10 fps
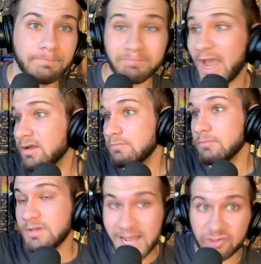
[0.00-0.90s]
Then
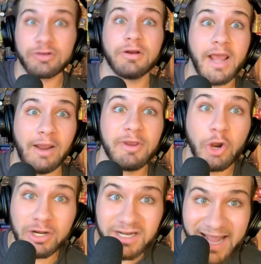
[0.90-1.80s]
yesterday we
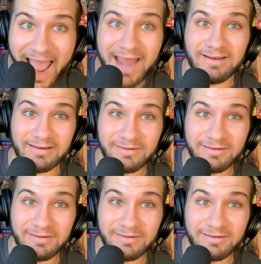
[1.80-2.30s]
heard it again.